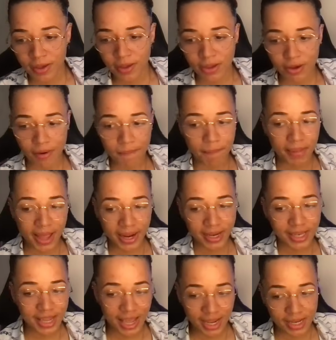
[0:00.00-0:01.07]
You got
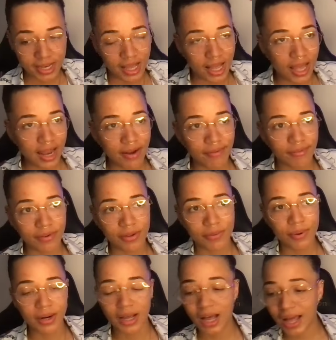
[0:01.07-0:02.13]
black tektite. You
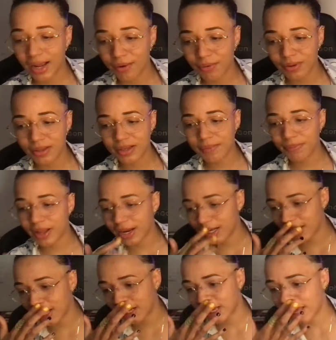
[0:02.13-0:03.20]
want high quality black
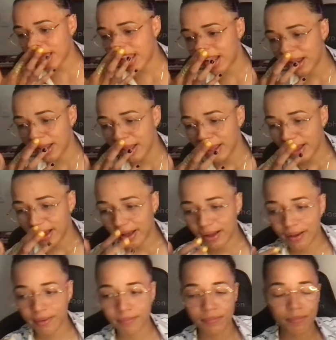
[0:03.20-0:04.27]
tektite
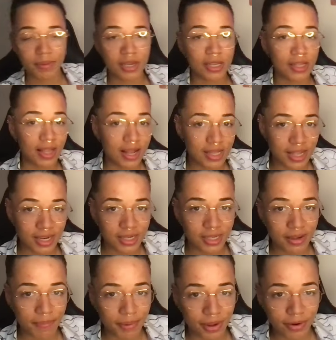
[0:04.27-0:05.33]
um, because that's
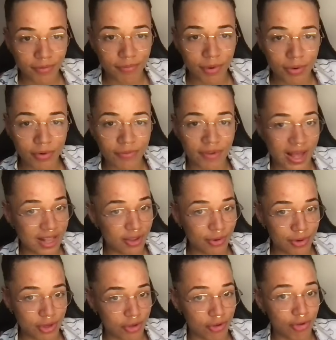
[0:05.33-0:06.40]
actually a part of Moldavite. So
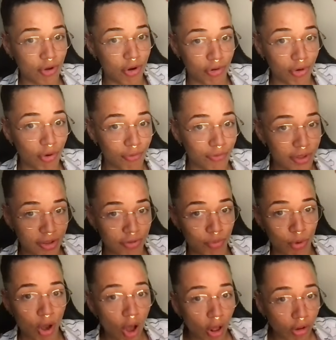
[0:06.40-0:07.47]
it's not of this
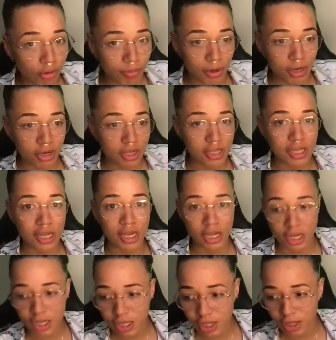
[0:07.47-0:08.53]
world, but it is in
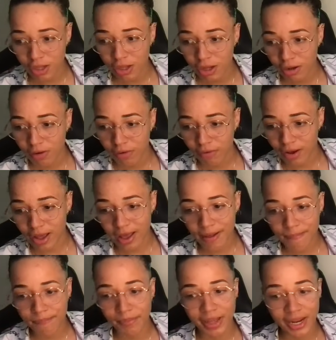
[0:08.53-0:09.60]
it,
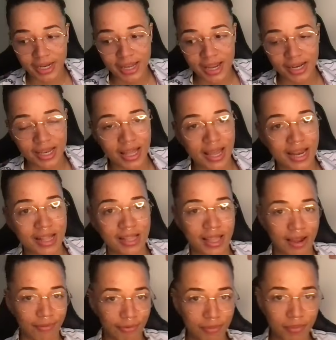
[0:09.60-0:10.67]
right? Black tektite is
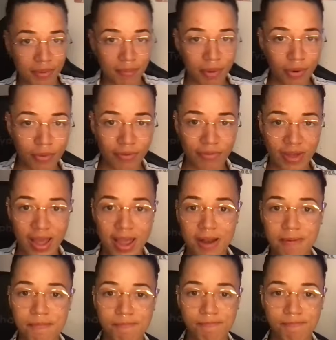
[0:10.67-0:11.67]
like from the Moldavite